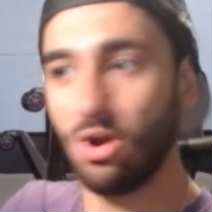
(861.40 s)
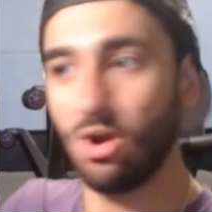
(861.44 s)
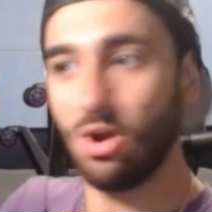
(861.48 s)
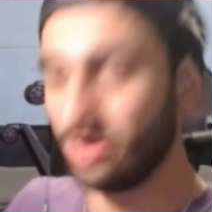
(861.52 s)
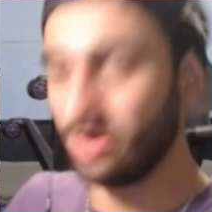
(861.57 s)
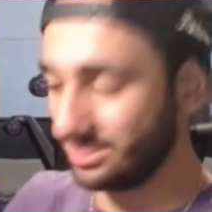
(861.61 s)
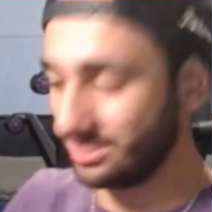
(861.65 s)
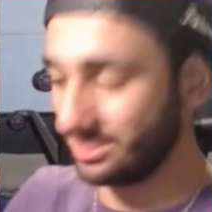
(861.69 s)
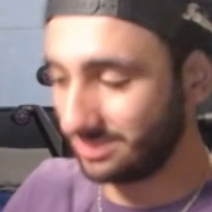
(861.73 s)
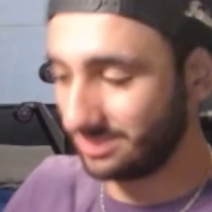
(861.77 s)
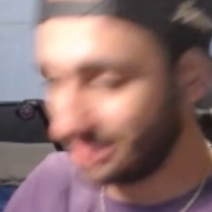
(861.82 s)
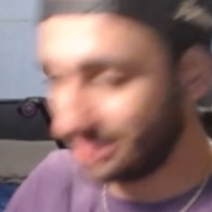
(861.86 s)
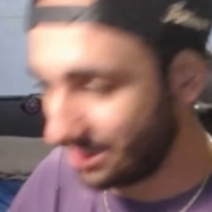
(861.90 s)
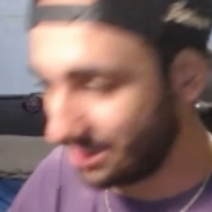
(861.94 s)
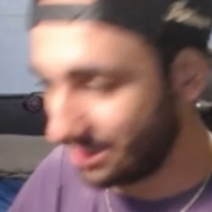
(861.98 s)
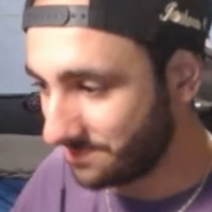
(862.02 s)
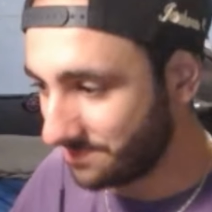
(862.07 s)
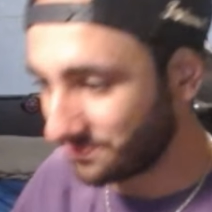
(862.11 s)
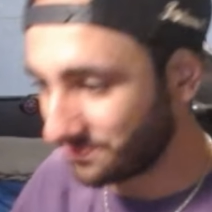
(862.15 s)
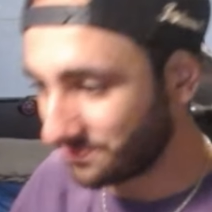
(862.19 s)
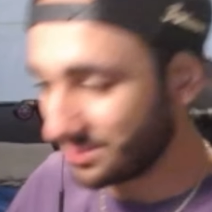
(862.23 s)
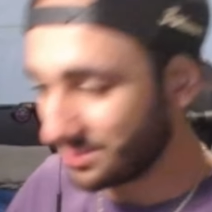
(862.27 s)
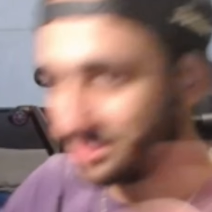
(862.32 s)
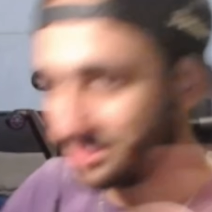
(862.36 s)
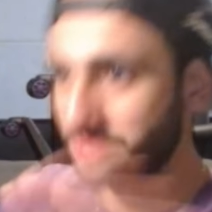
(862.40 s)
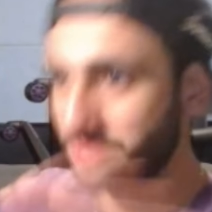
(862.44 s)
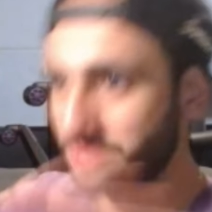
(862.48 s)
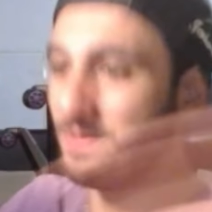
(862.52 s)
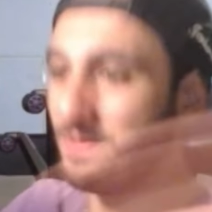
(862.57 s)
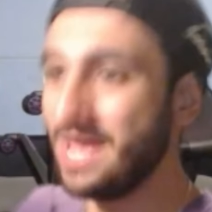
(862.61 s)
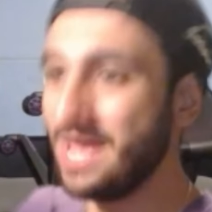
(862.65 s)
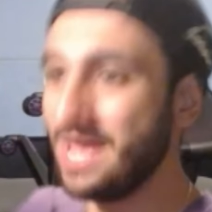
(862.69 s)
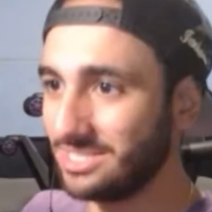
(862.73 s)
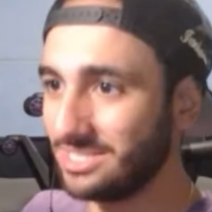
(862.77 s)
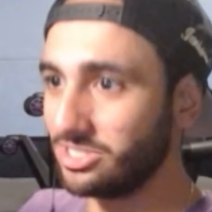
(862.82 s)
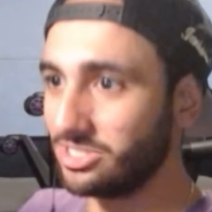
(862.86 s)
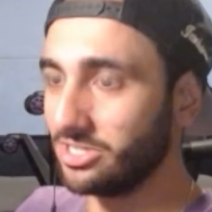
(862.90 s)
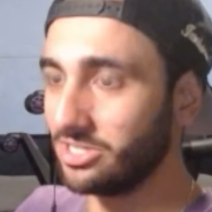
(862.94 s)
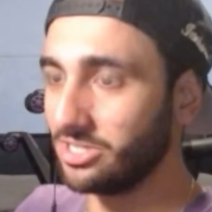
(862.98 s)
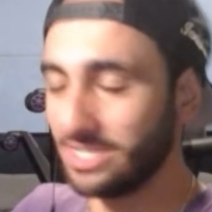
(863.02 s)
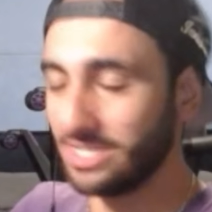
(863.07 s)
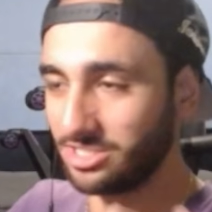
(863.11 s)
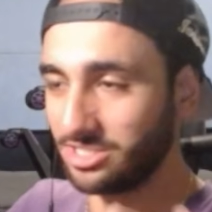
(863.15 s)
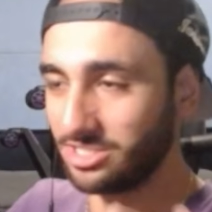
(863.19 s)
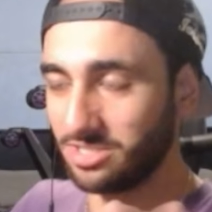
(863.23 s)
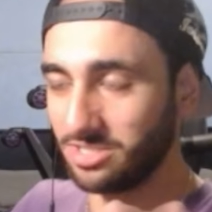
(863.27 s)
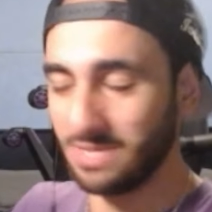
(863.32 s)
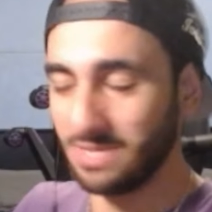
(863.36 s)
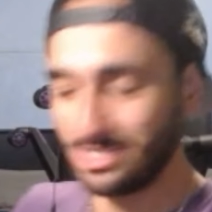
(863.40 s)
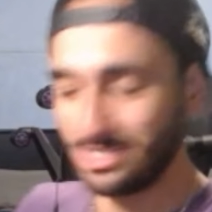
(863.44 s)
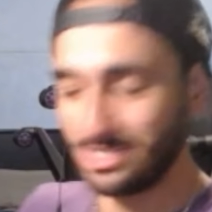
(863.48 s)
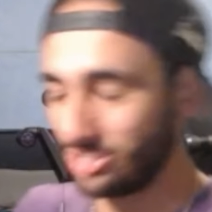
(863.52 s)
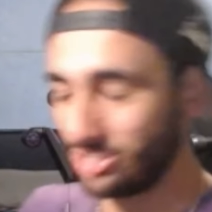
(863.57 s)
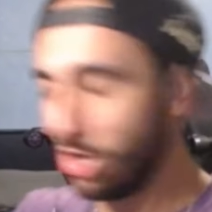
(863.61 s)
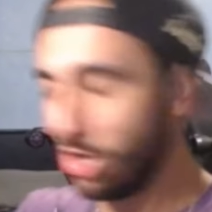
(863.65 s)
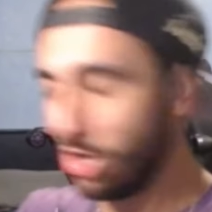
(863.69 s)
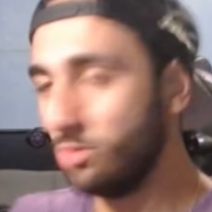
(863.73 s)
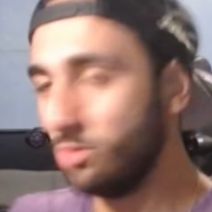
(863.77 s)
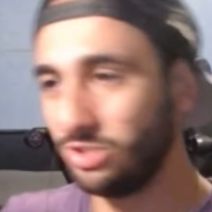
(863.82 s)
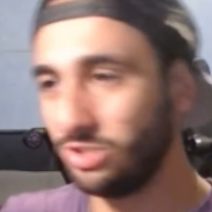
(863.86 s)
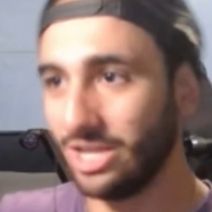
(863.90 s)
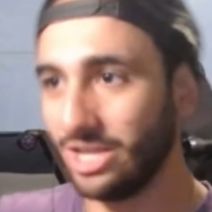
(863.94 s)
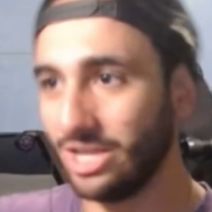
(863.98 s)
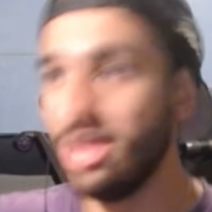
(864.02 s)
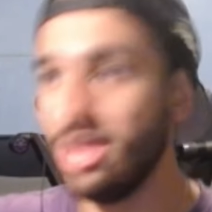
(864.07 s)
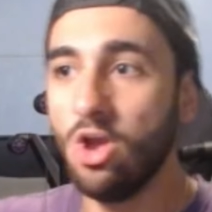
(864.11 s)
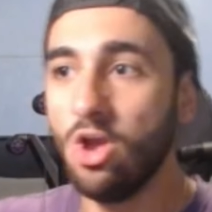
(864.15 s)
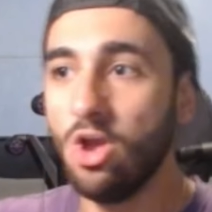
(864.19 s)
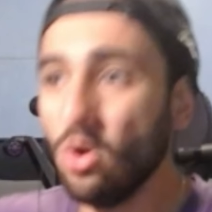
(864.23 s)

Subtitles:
aren't to this master, it's to Osha,